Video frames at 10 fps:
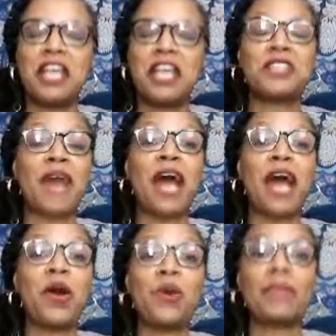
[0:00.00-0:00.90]
So I
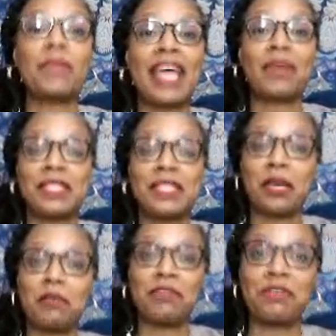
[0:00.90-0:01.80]
hope that was
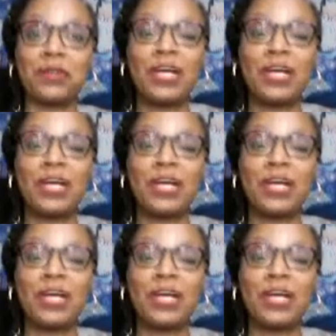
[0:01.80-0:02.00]
helpful.